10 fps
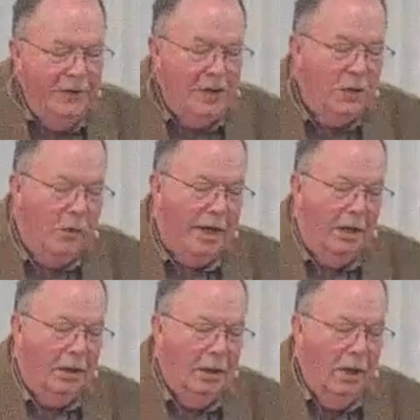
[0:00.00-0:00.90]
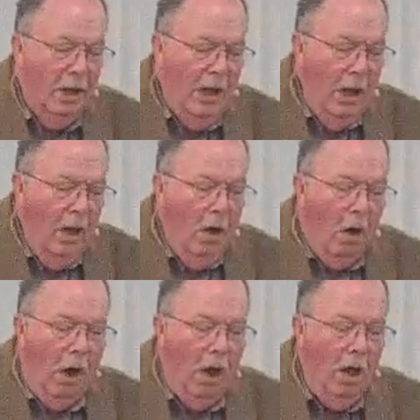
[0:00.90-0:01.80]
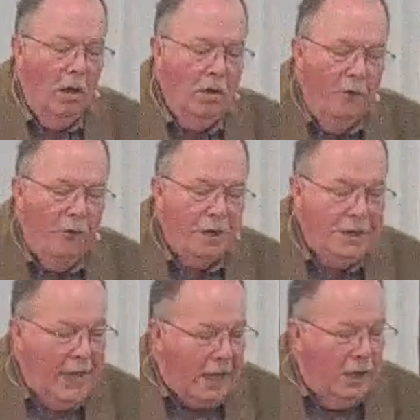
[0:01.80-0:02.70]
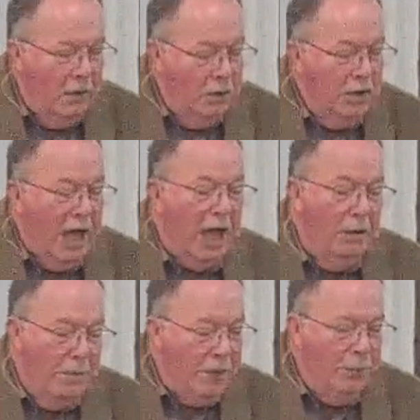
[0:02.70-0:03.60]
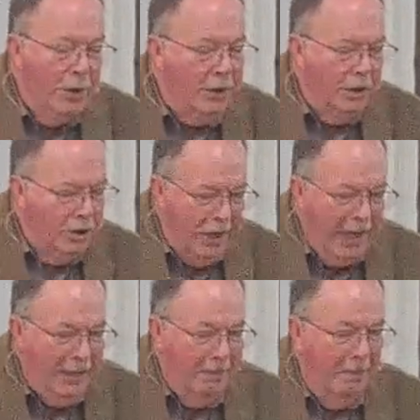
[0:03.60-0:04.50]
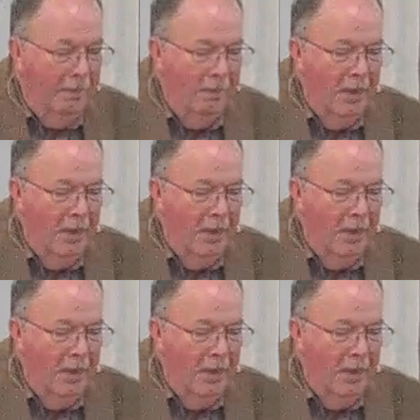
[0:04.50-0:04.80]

of Israel, all who forsake you shall be put to shame.